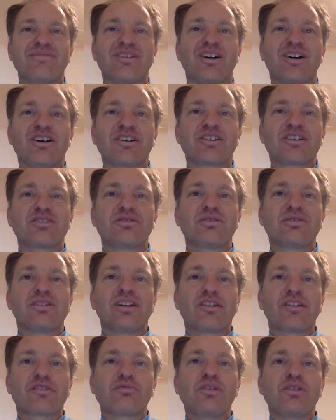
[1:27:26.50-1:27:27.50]
Haiku.
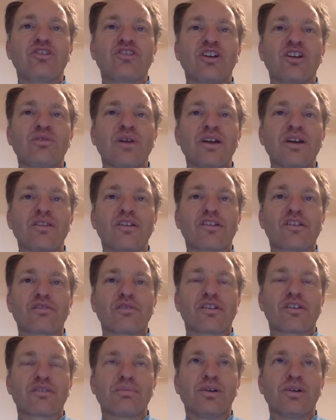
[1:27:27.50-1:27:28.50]
Let's regenerate this
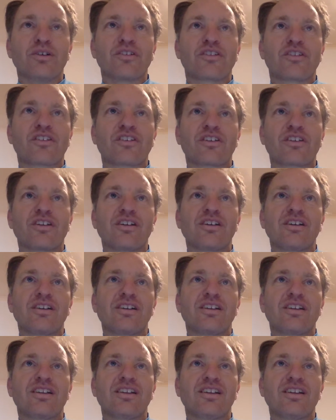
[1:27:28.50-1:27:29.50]
response.
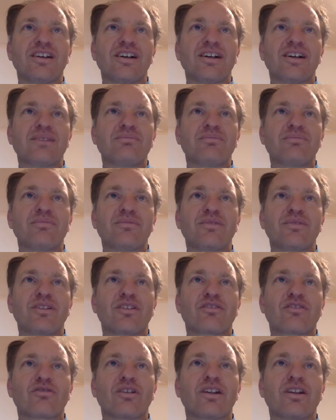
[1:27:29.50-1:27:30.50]

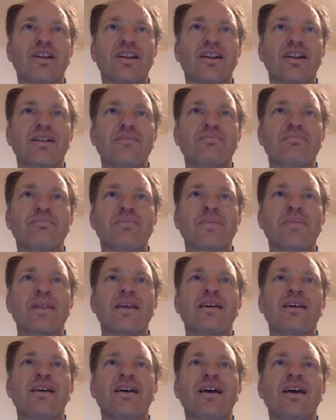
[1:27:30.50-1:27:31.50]
Let's try another.
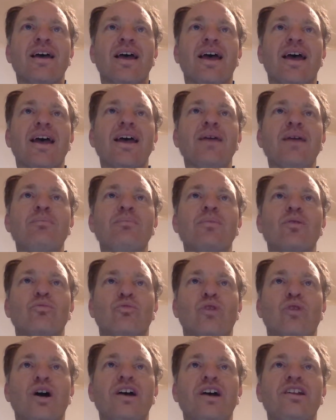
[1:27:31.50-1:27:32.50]
Ham
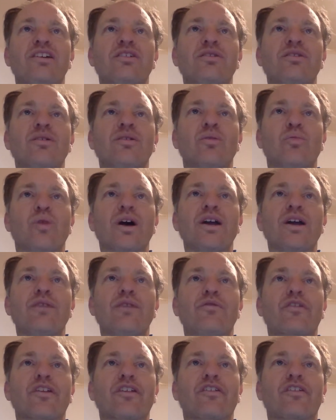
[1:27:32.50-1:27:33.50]
radio
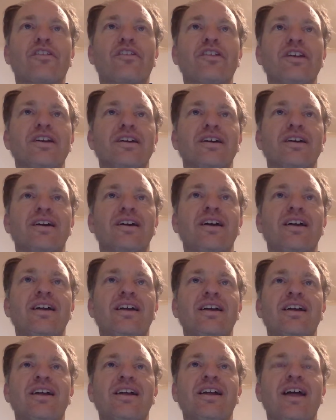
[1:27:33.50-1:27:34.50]
waves sing.
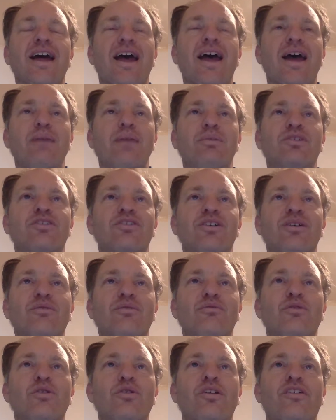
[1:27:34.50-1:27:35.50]
Amateur
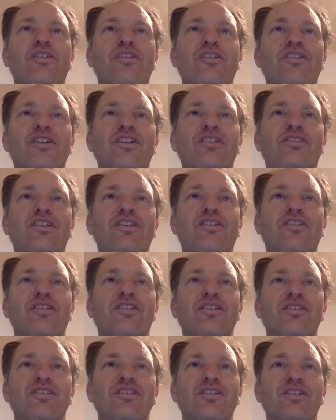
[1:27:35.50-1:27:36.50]
voices
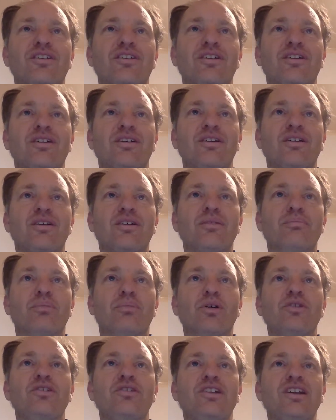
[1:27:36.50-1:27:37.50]
distant.
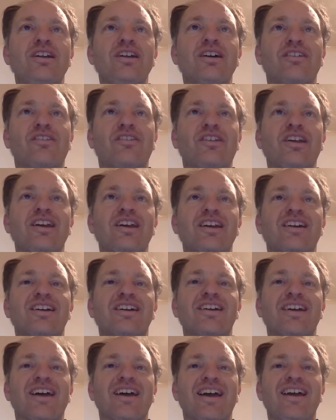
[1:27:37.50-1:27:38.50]
Bonding tech
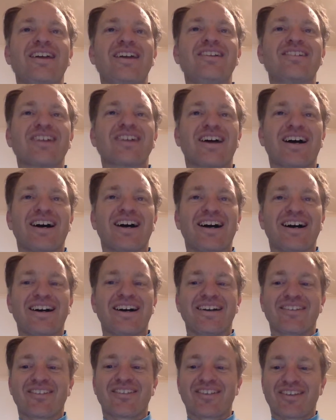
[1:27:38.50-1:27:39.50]
and
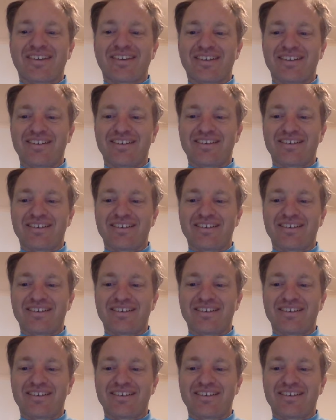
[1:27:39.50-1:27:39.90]
hearts.